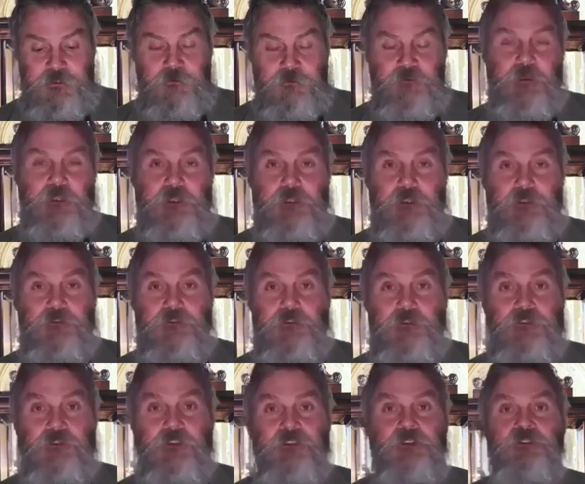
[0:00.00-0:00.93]
Okay, here's
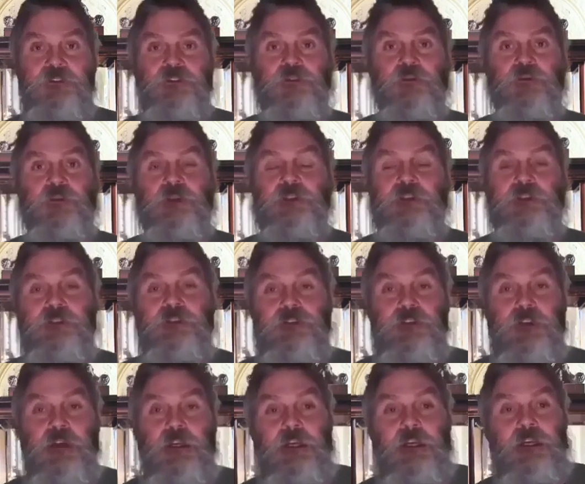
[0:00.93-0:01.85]
the witnesses. This
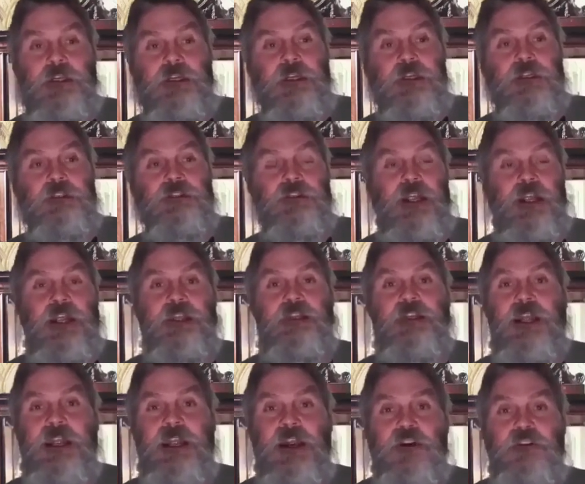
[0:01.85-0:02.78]
is the witness
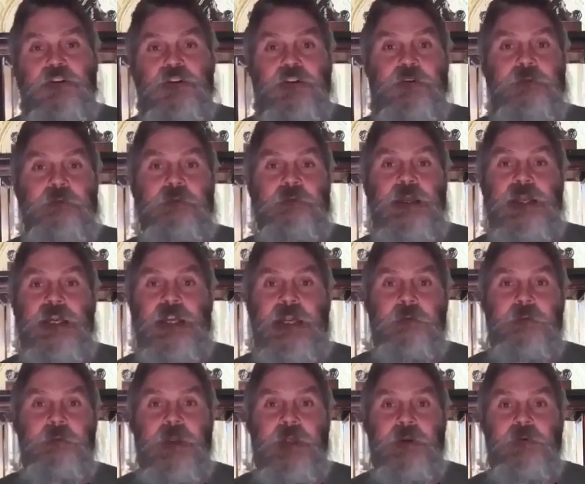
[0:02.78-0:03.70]
is, and they are
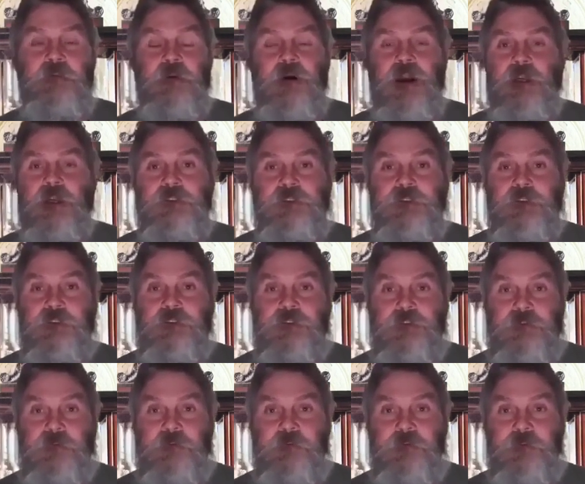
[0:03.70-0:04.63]
the many made
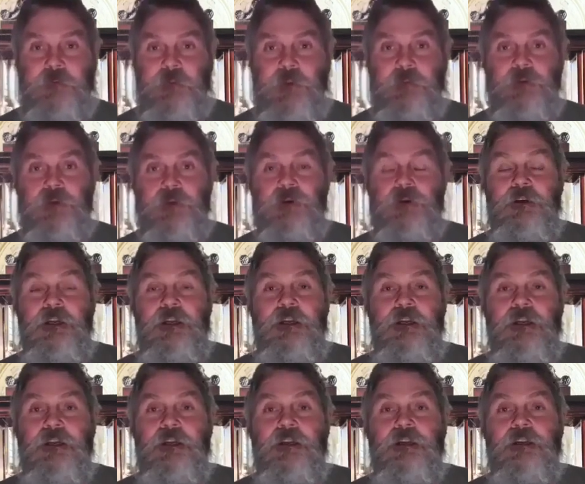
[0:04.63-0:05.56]
righteous.
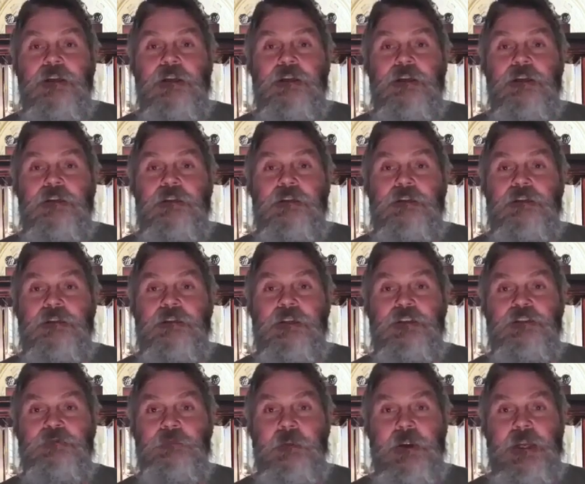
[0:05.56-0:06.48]
Remember,
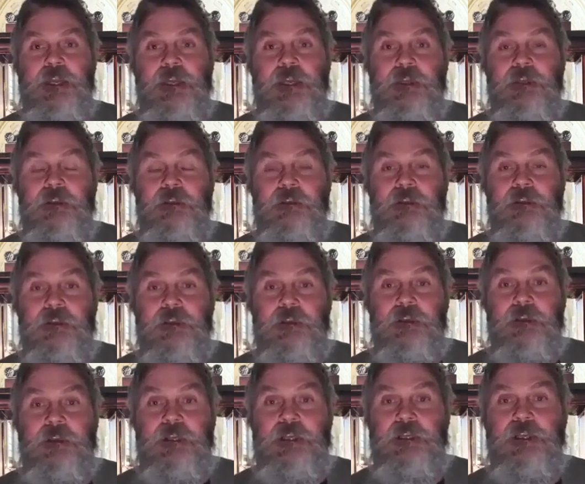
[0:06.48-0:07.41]
this
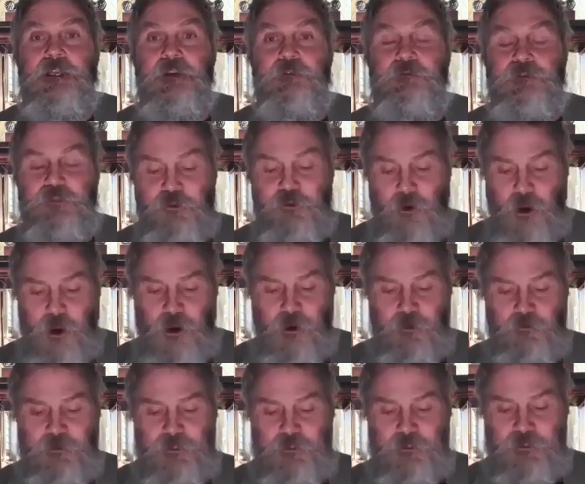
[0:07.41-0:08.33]
man, he
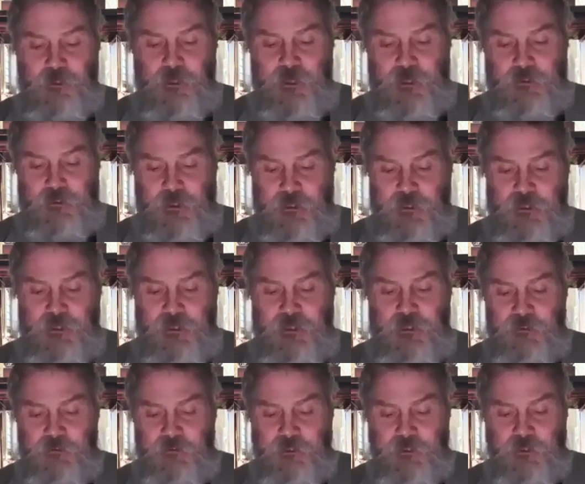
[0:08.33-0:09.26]
goes through all these
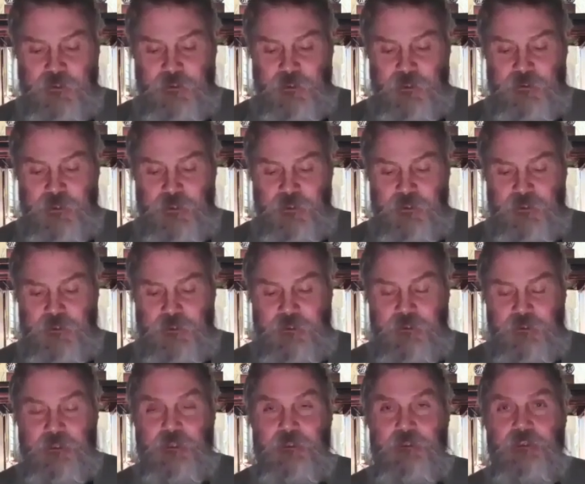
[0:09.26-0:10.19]
things. He is, they're
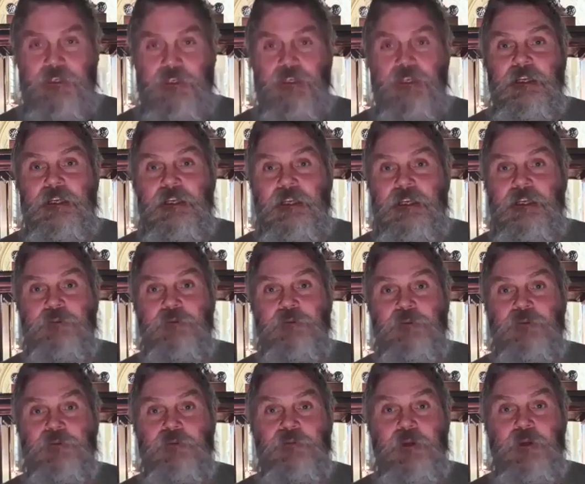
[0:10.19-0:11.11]
going to tell you,
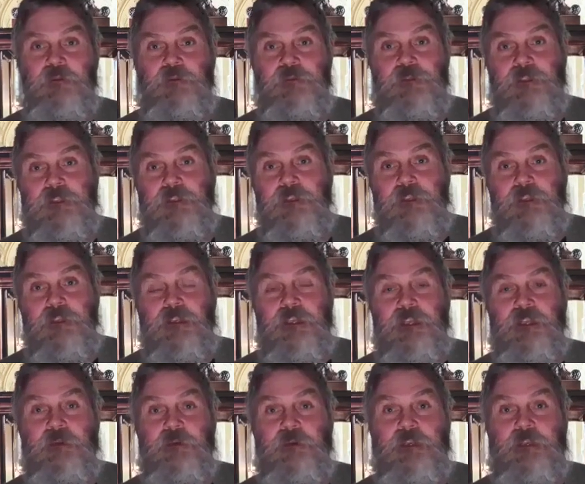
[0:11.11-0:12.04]
he, he was
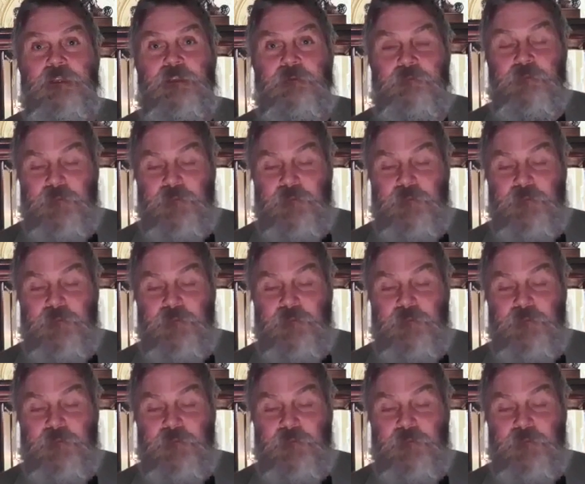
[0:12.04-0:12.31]
wounded.